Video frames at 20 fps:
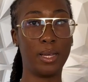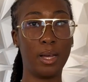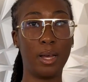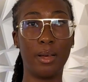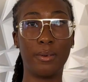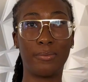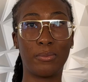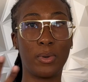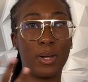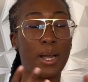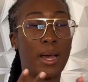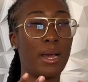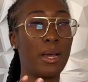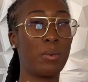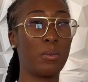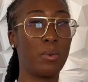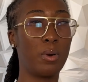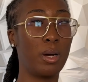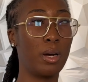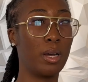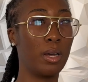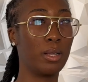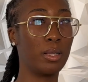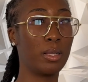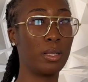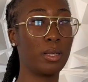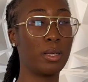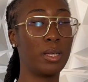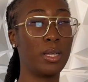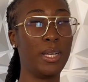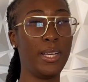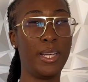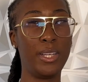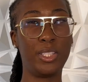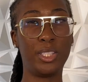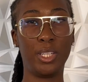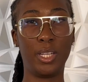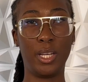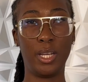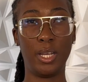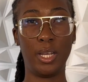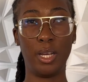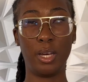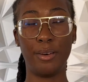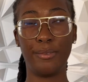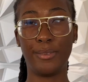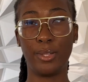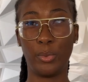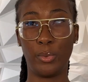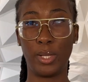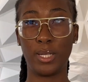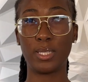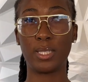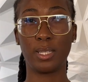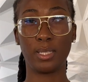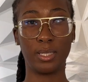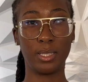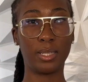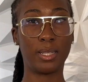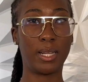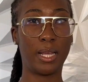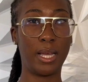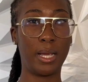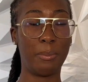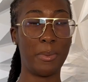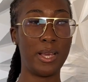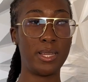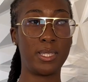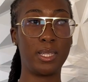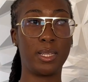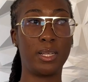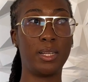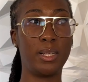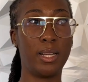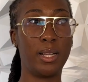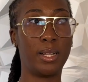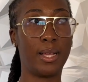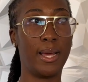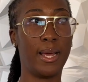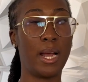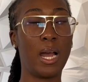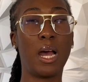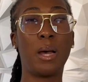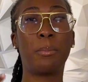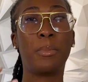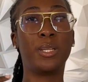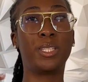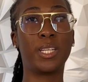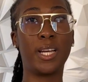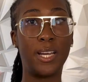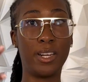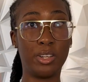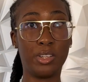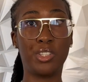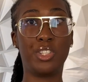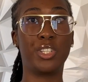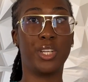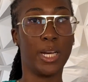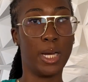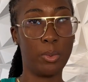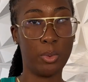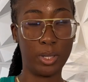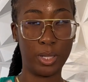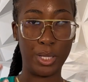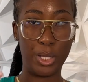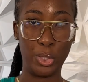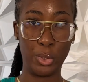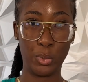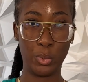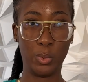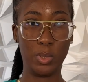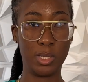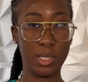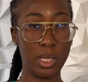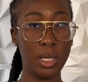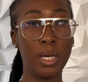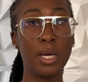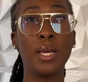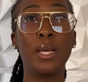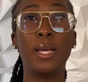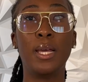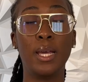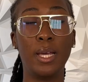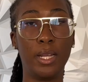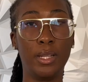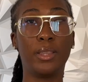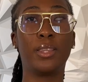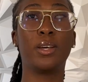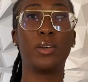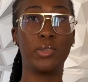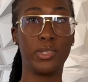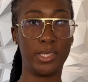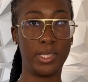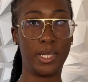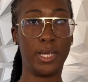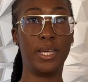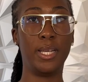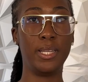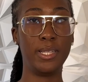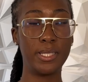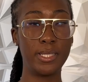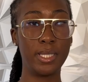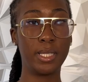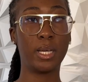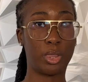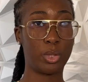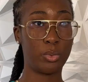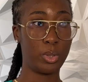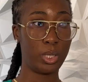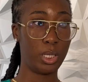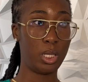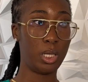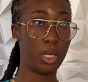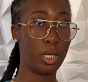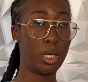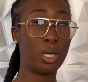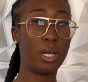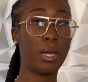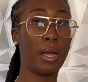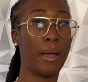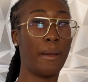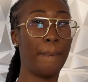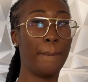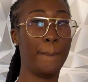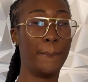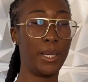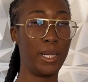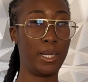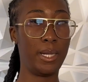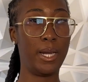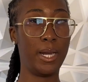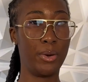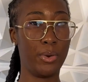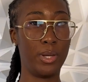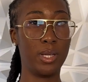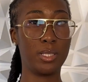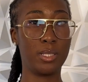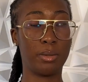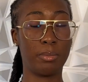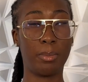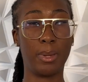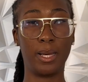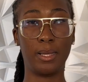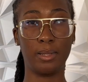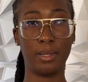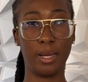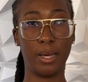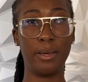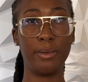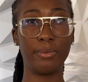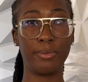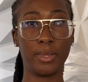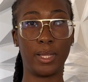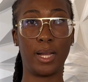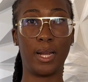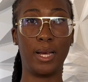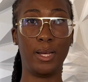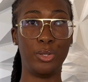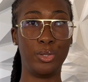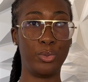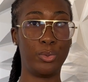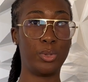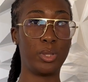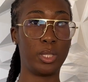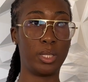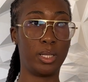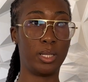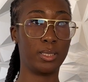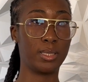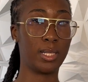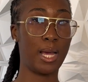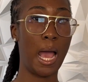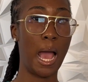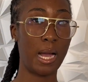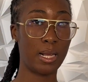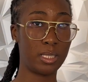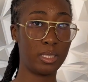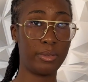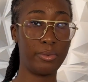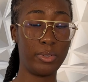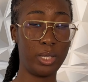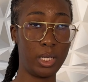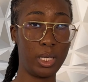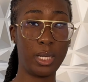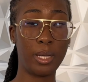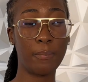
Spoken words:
of what I want each day of the week to look like. Basically, like how much energy I want to use in those days. 3 main areas of my life that I do things actively: